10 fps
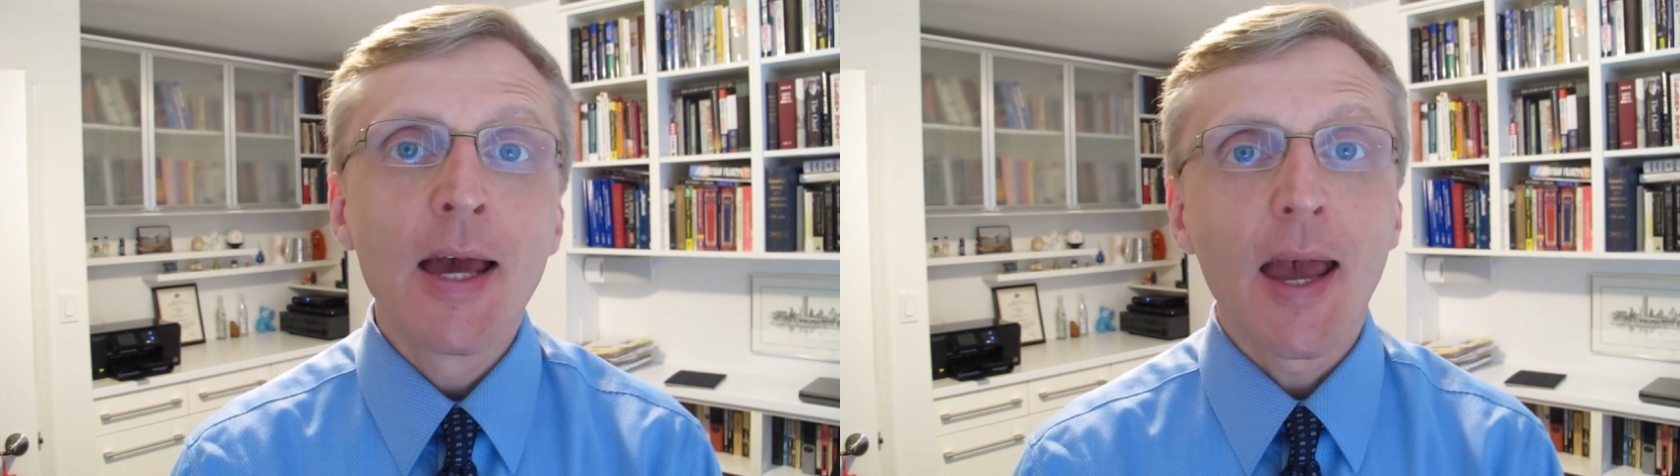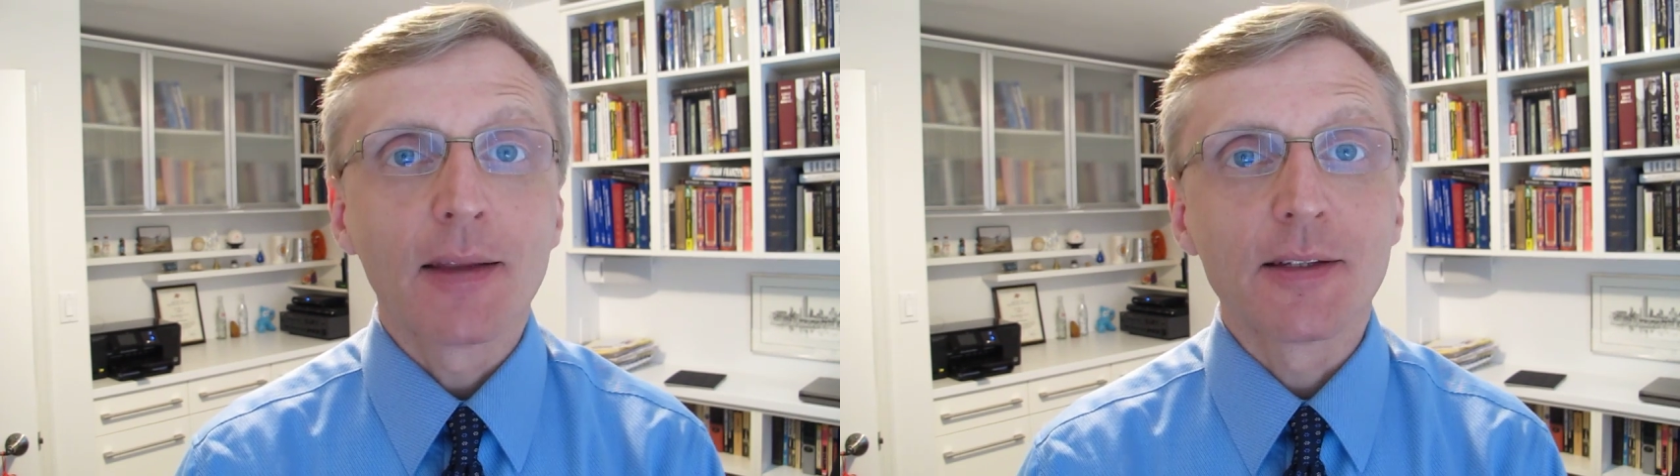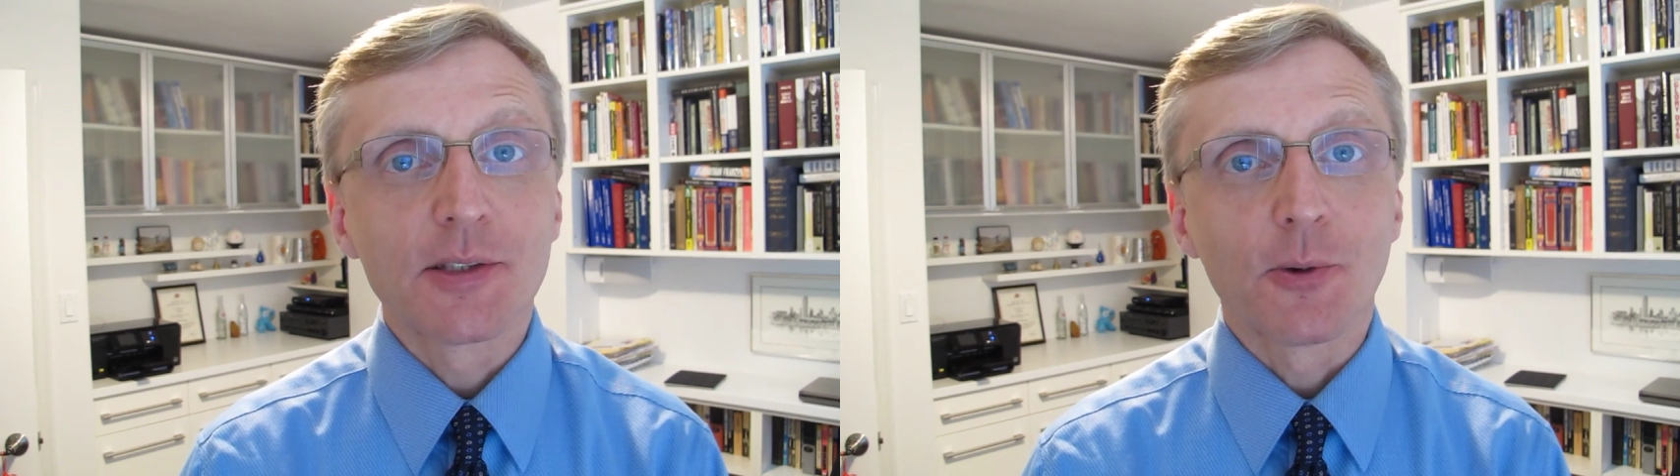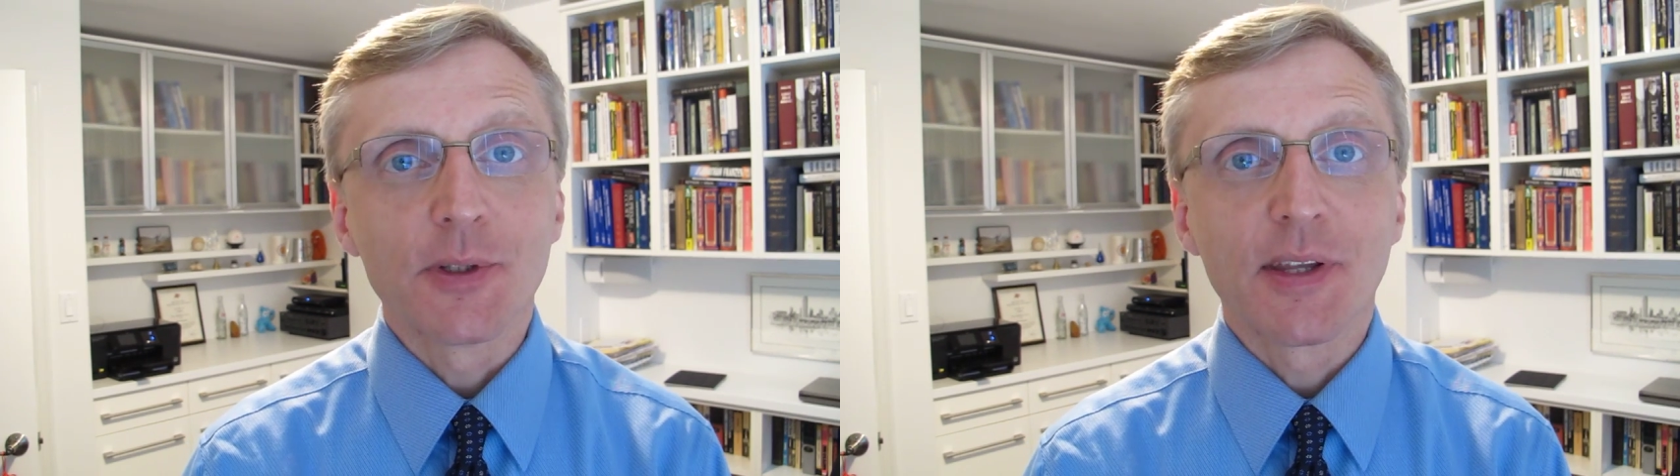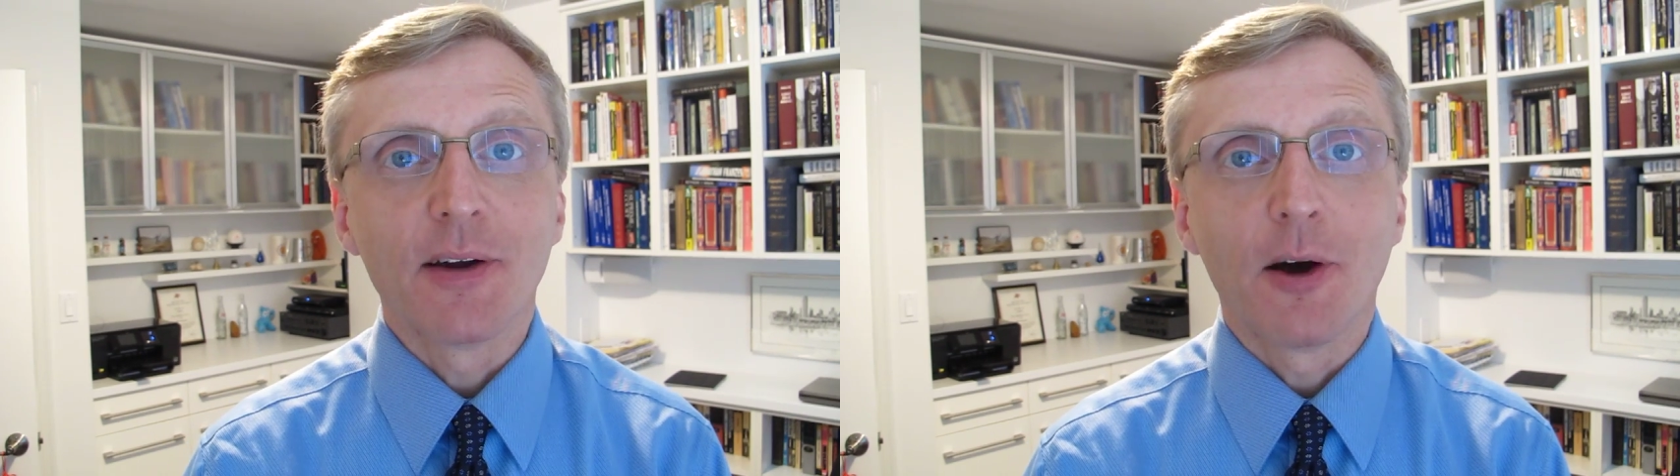and the
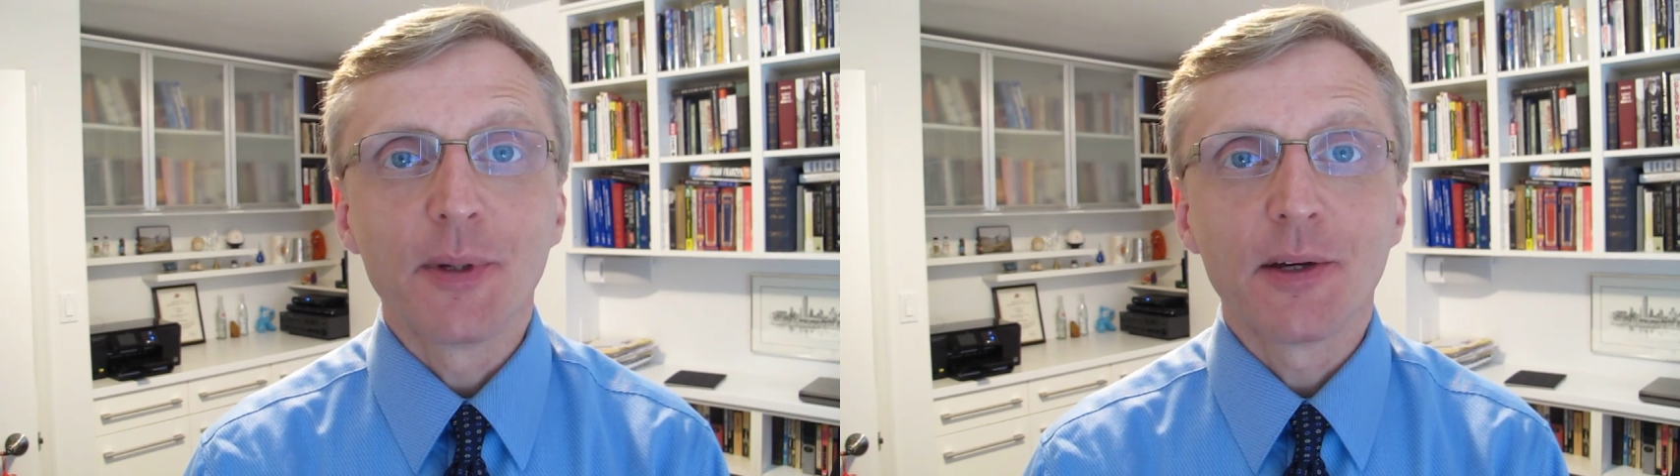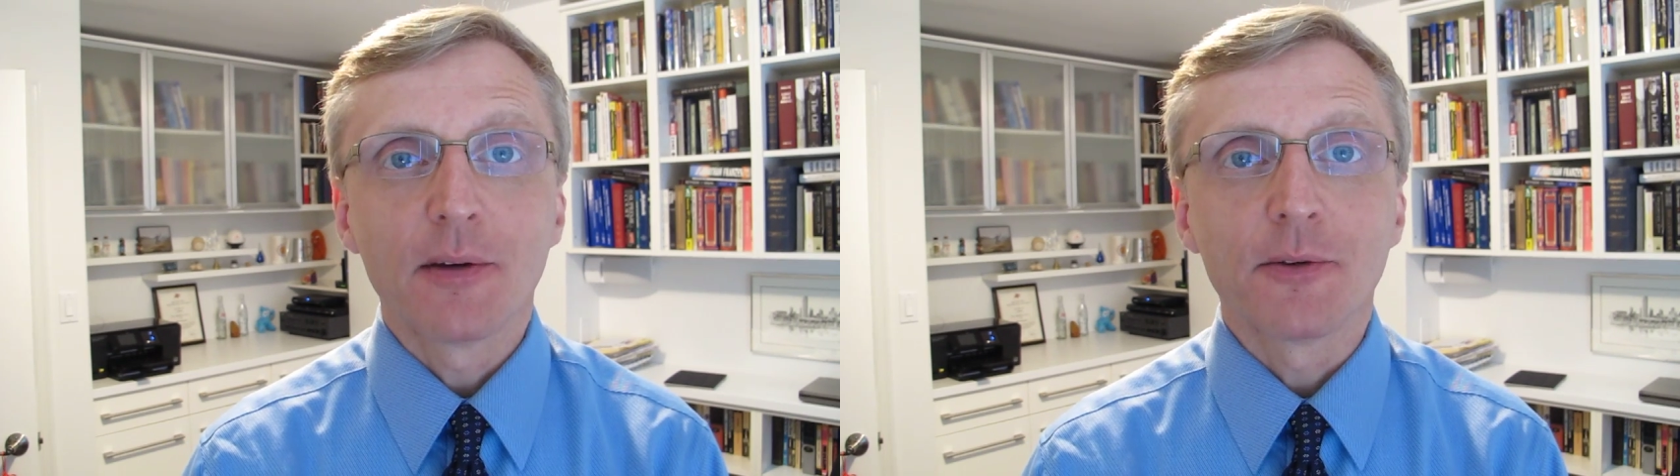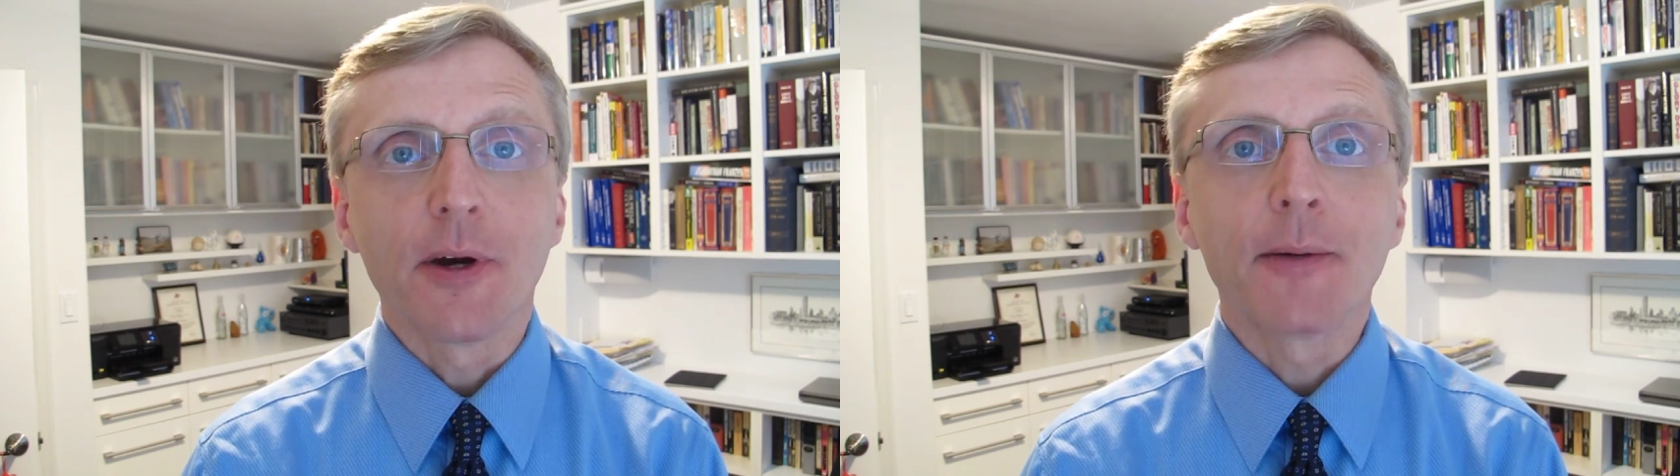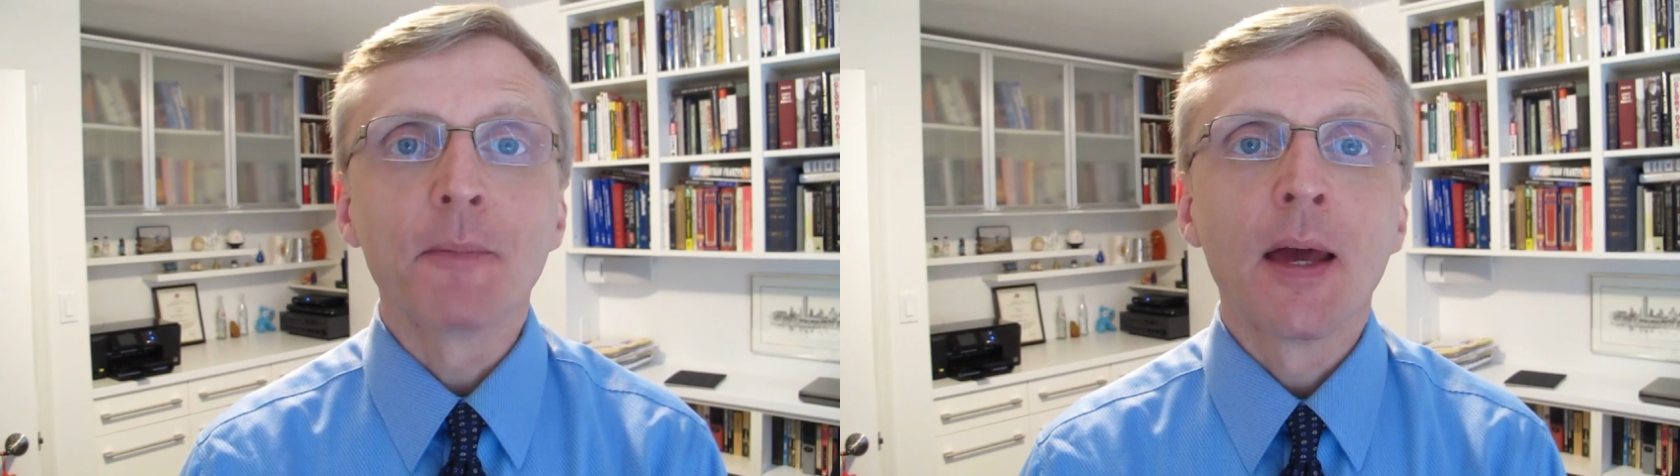stories that I'll be covering.